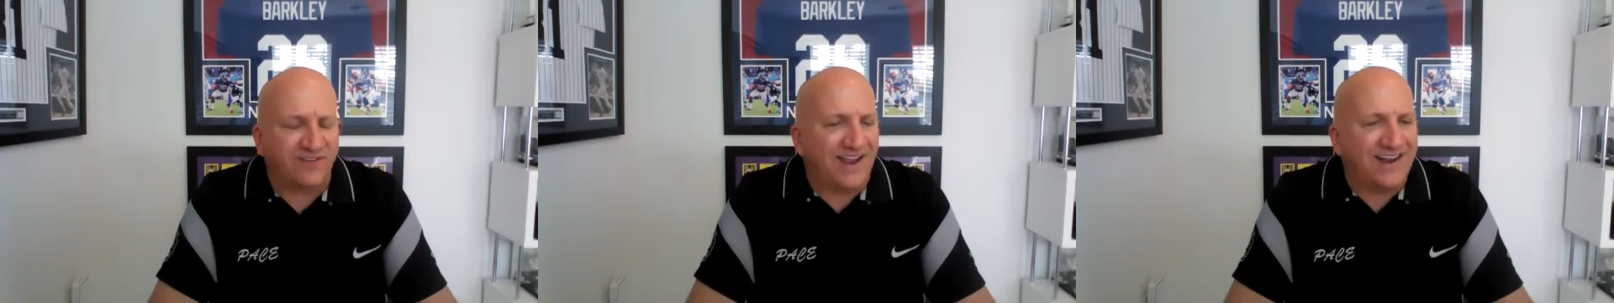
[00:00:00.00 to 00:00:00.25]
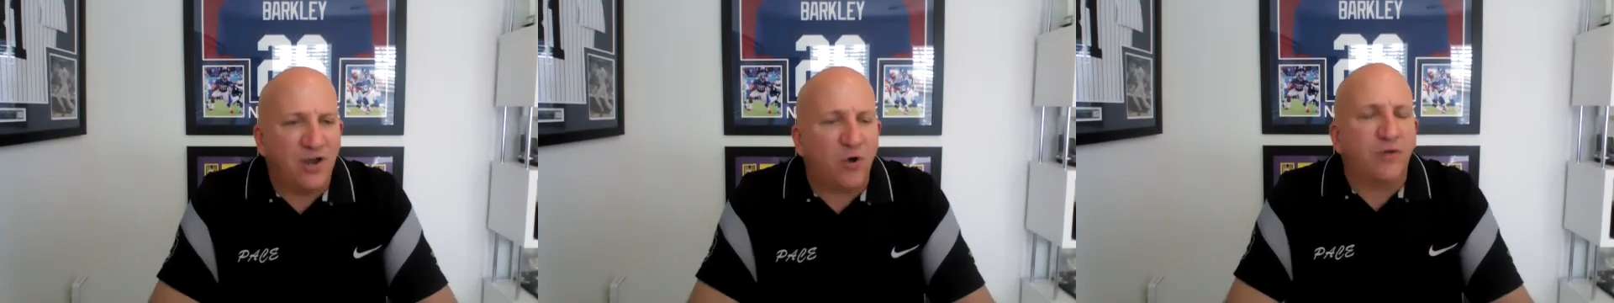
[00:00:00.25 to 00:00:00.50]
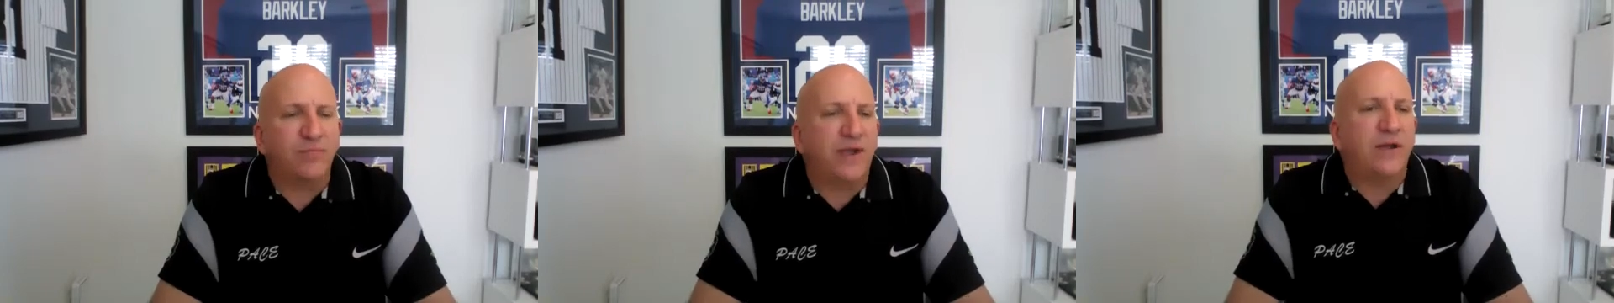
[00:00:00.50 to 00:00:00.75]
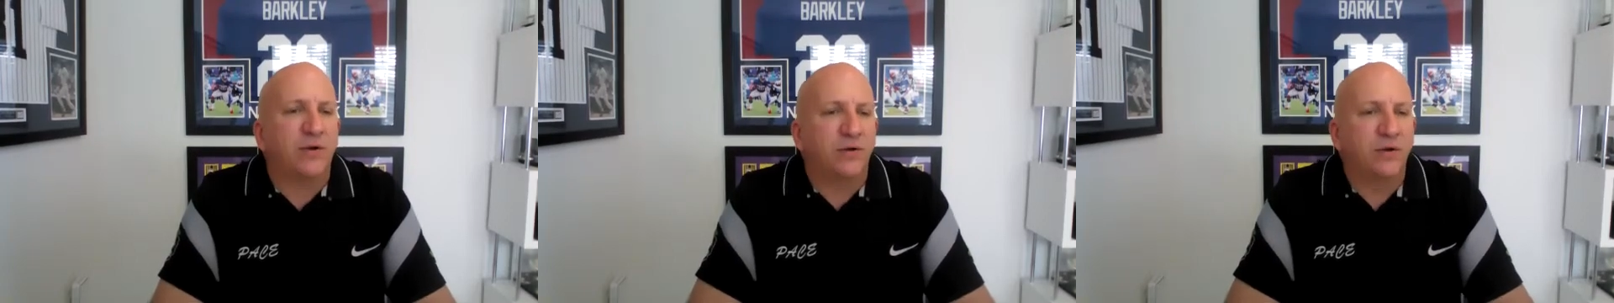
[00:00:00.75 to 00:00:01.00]
They know it
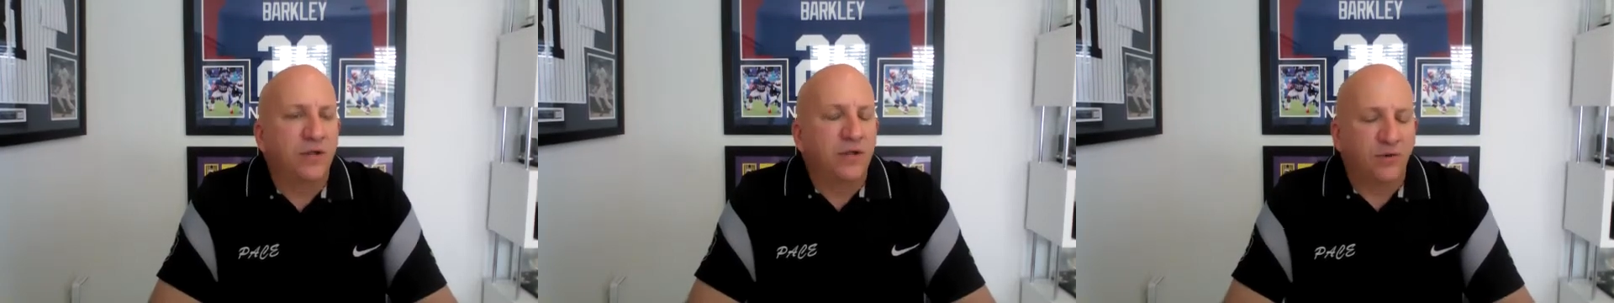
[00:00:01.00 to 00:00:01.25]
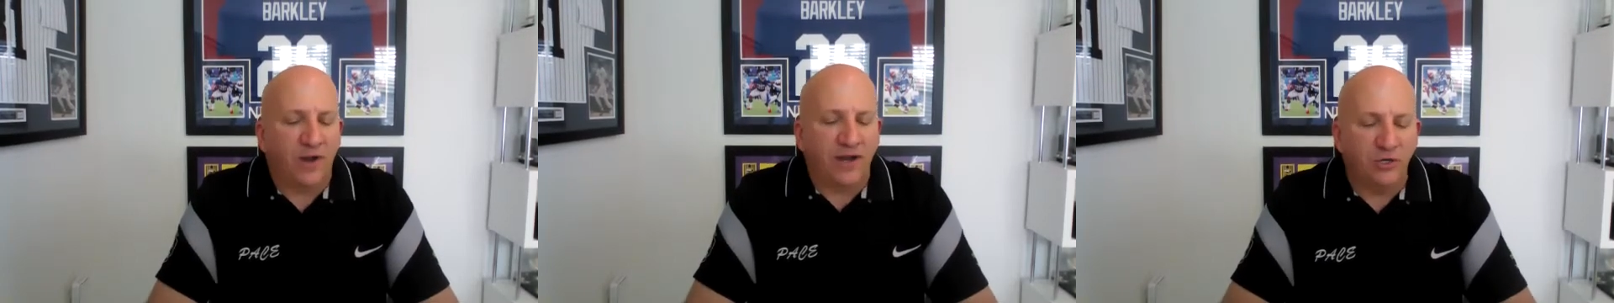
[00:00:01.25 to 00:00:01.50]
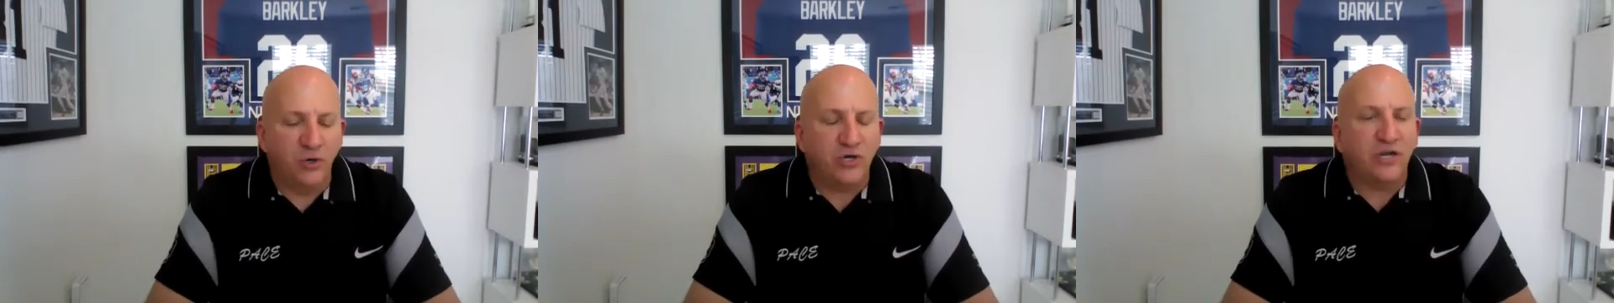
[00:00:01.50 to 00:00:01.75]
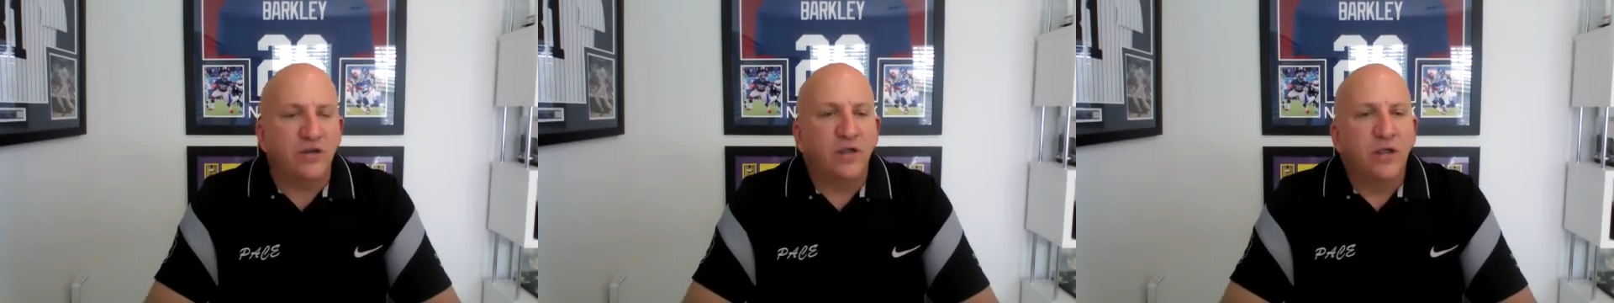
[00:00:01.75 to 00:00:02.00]
better, right? You
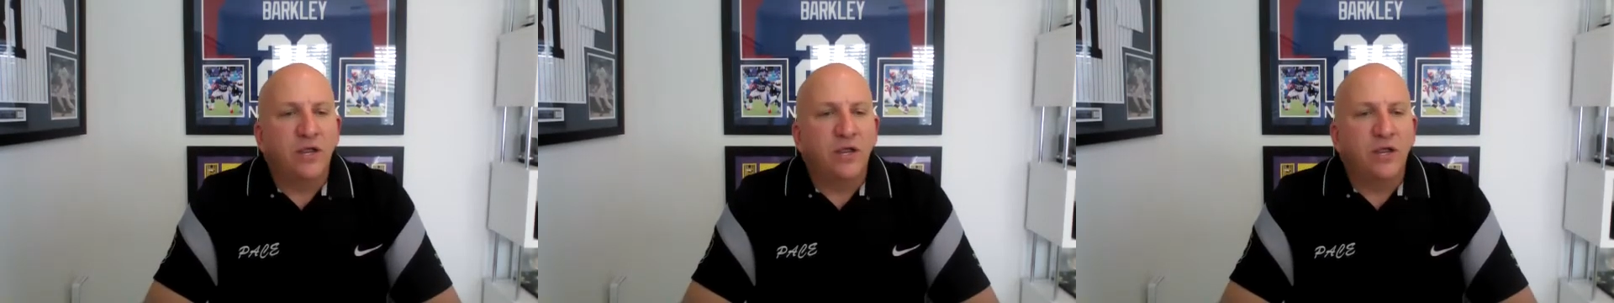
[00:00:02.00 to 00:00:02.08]
could